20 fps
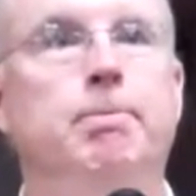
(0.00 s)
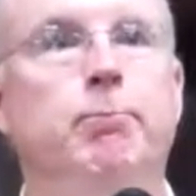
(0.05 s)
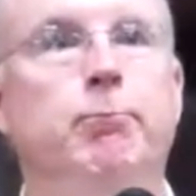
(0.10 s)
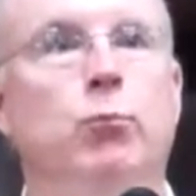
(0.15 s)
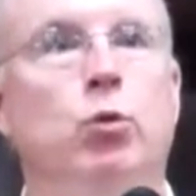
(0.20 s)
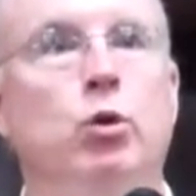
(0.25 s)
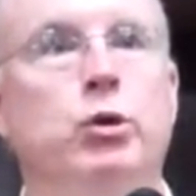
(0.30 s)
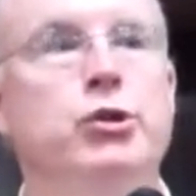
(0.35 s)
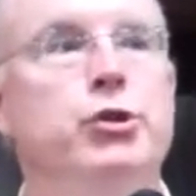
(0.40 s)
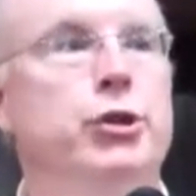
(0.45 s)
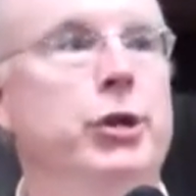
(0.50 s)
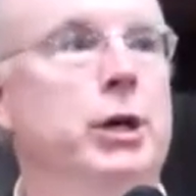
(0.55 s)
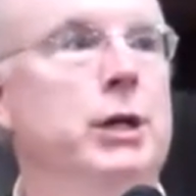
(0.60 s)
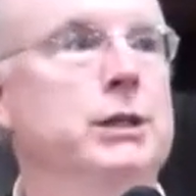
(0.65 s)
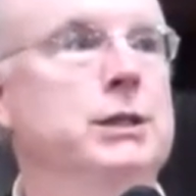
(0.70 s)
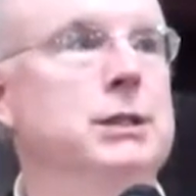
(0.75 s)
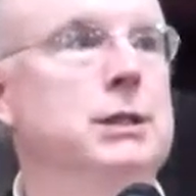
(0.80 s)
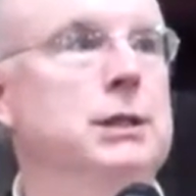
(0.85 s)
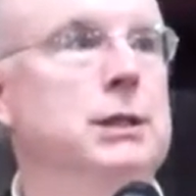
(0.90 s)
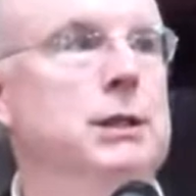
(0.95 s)
more
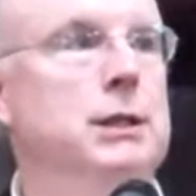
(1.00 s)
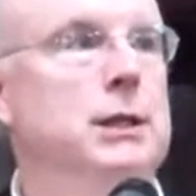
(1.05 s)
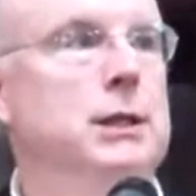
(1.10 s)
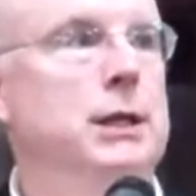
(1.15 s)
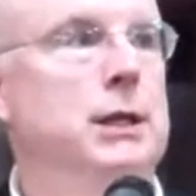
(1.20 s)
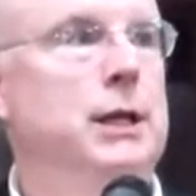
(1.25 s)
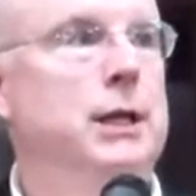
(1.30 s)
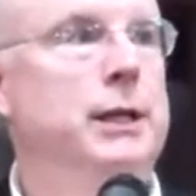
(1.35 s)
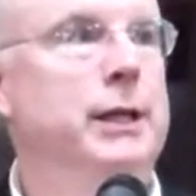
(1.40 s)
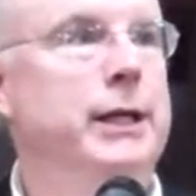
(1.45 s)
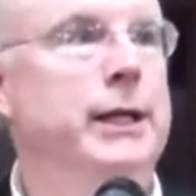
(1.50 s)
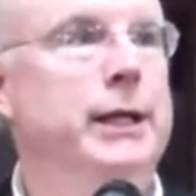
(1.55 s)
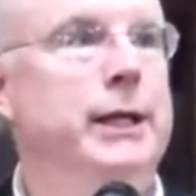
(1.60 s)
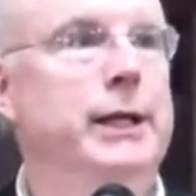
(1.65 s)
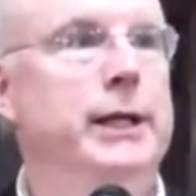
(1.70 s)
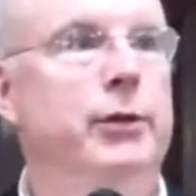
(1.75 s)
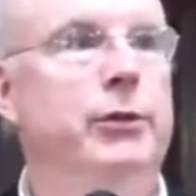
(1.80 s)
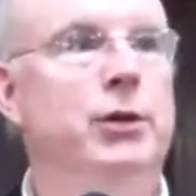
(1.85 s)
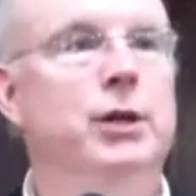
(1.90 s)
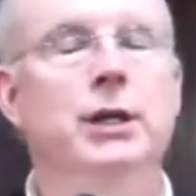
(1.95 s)
just than
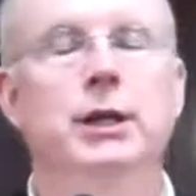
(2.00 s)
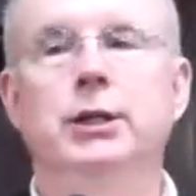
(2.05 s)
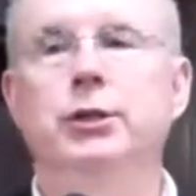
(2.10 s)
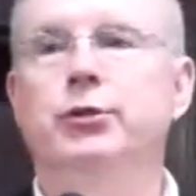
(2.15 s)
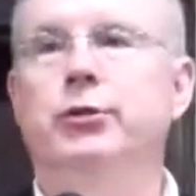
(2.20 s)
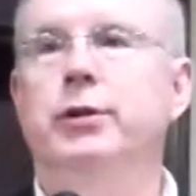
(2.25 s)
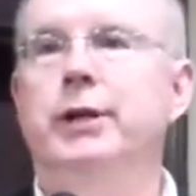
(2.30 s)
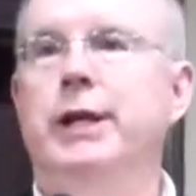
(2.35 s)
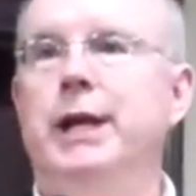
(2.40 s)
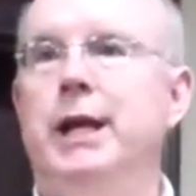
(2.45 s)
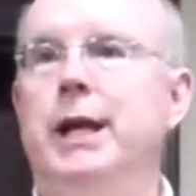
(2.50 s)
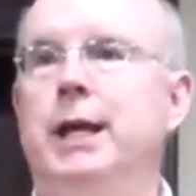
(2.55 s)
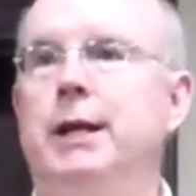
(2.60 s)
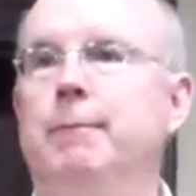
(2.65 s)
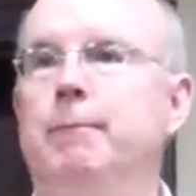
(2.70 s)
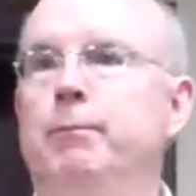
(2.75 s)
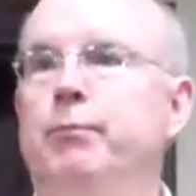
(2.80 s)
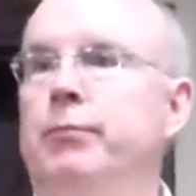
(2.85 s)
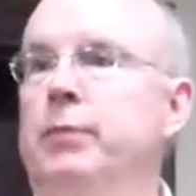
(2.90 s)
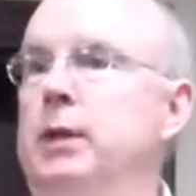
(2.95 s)
any other country,
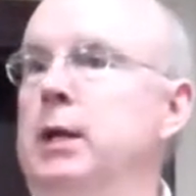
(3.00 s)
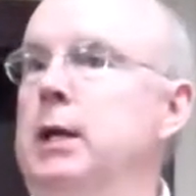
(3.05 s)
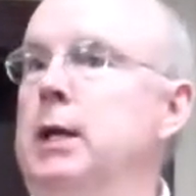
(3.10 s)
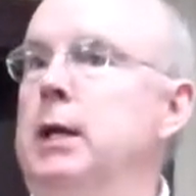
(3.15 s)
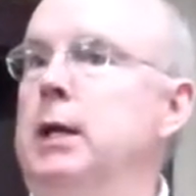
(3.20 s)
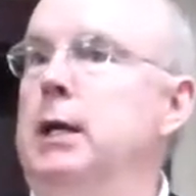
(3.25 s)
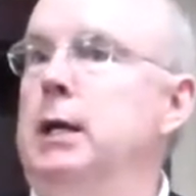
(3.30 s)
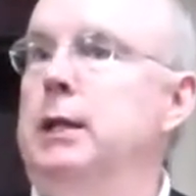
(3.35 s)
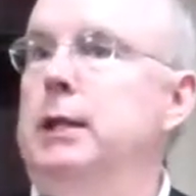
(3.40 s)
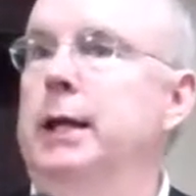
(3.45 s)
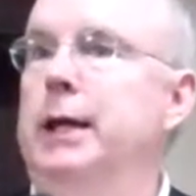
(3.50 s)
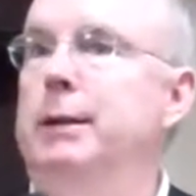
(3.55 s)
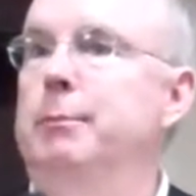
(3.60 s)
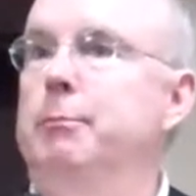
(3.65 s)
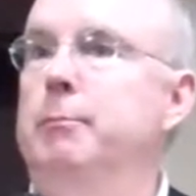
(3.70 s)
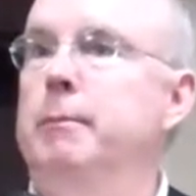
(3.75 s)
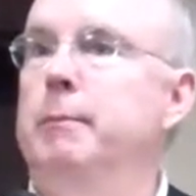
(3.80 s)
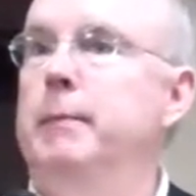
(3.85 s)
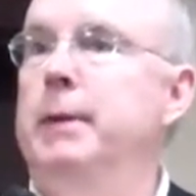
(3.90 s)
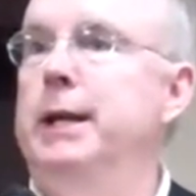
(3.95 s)
and
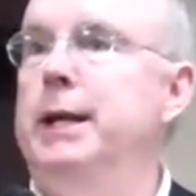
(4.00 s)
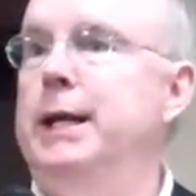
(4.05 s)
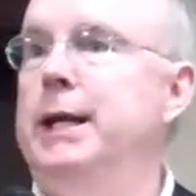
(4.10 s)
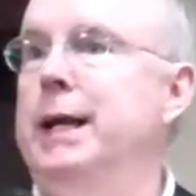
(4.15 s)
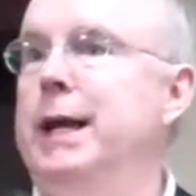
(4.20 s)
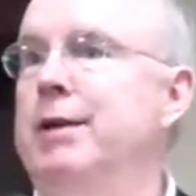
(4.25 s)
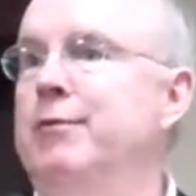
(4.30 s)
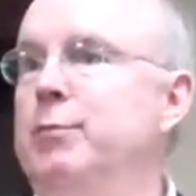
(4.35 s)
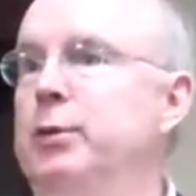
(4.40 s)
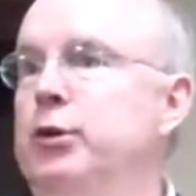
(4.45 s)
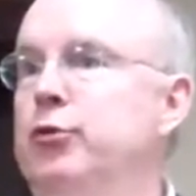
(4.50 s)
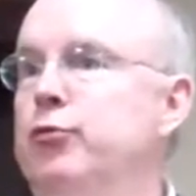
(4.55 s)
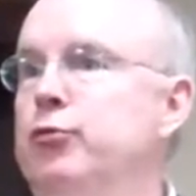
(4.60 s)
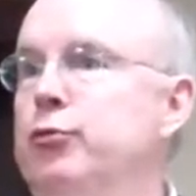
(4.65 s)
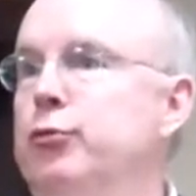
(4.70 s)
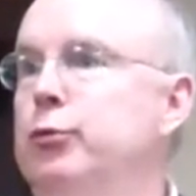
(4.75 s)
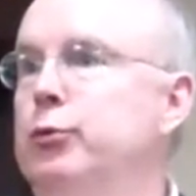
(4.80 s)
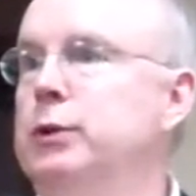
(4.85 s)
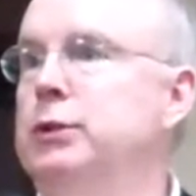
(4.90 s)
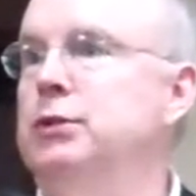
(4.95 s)
that may have been
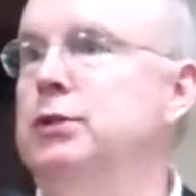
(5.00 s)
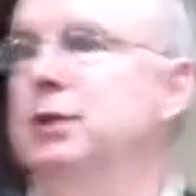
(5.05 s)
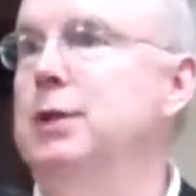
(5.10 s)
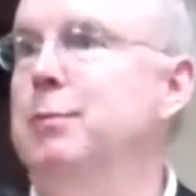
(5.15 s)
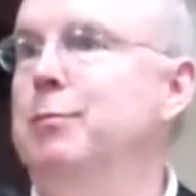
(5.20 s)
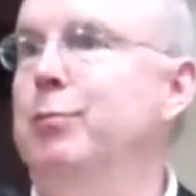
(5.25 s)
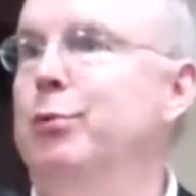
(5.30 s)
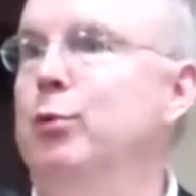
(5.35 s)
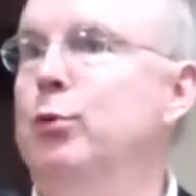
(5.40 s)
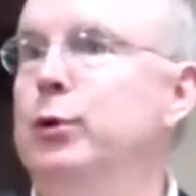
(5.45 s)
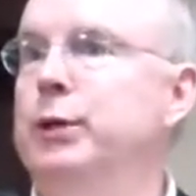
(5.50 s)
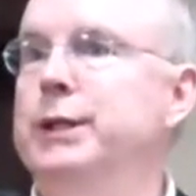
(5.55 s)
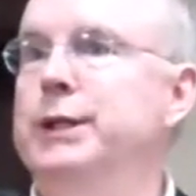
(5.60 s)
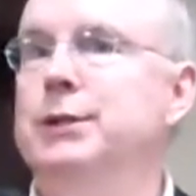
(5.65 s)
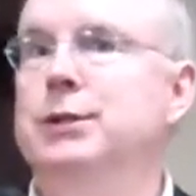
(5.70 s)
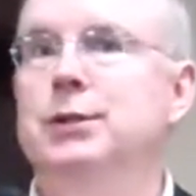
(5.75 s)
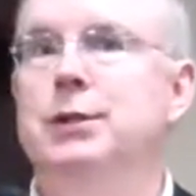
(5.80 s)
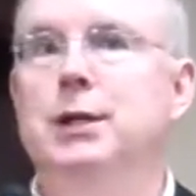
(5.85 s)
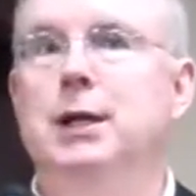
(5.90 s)
true at some points.